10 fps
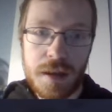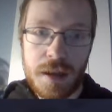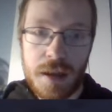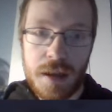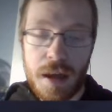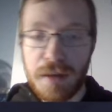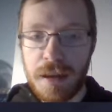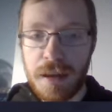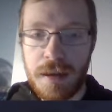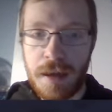Okay,
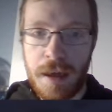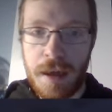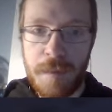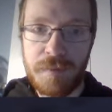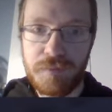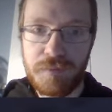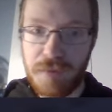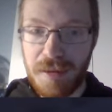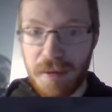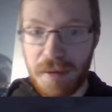um, still
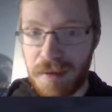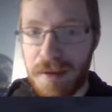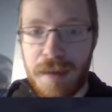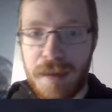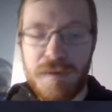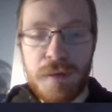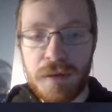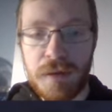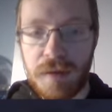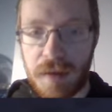southern half of Peru, so
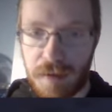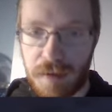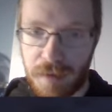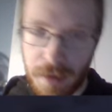that's fine.